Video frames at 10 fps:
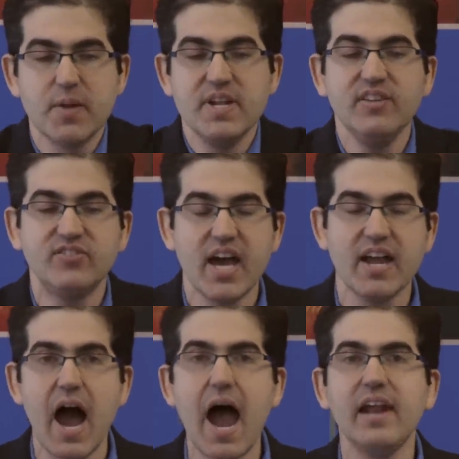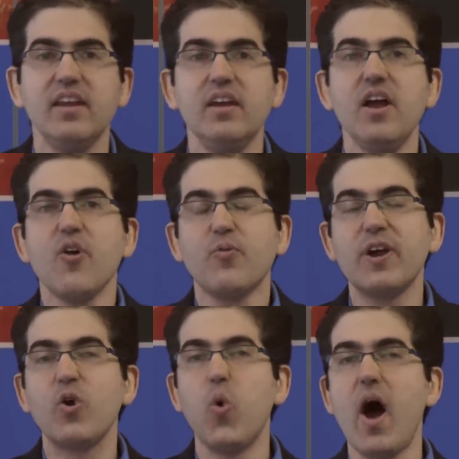I mean, he said ID
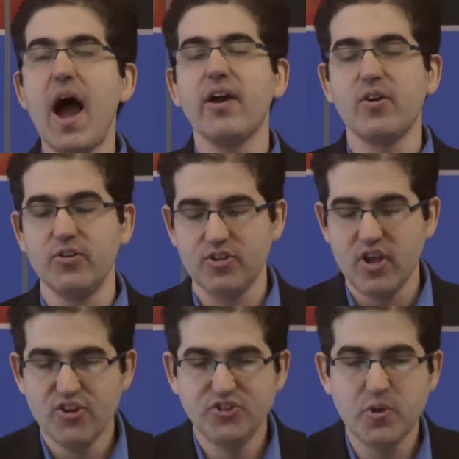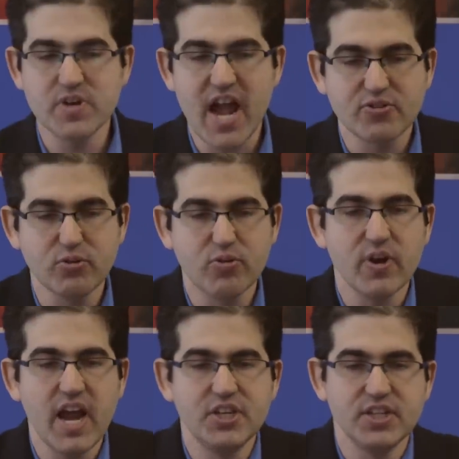requires supernatural
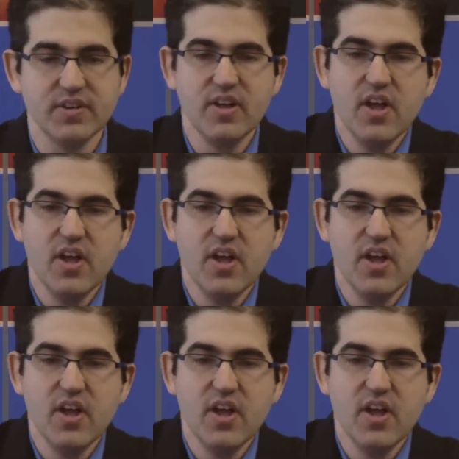creation.